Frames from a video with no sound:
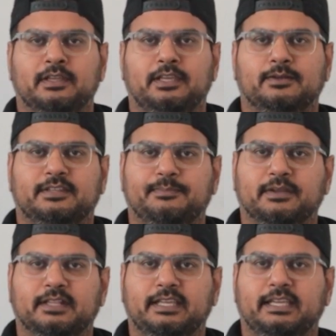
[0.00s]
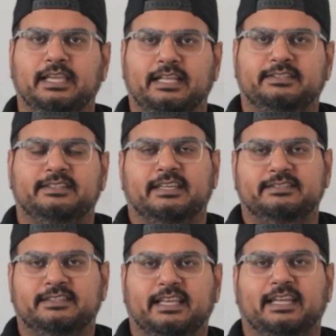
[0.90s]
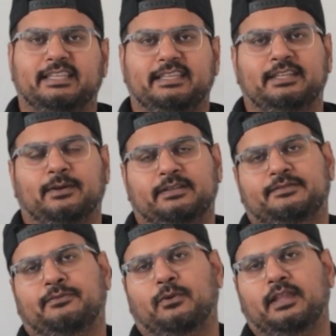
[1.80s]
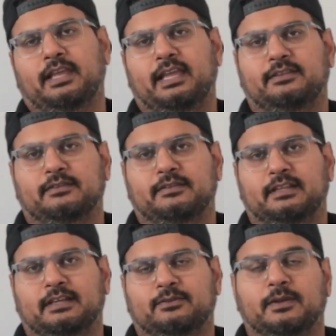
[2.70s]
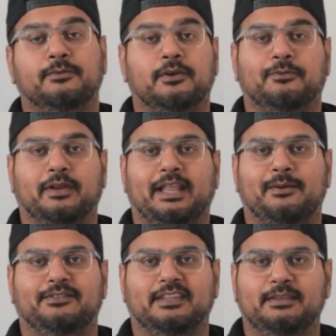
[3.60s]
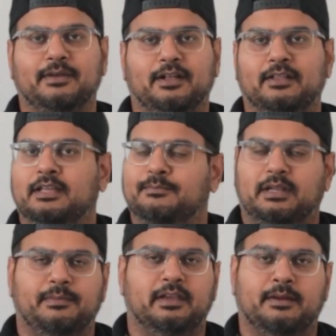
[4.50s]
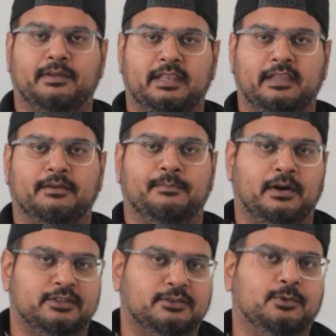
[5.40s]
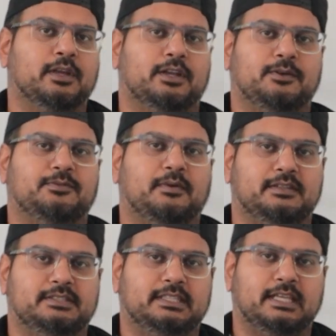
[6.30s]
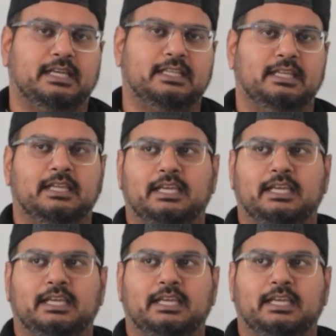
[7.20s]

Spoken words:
Typically it says that it's 24 to 48 hours in email, but I'm getting a much quicker response than that.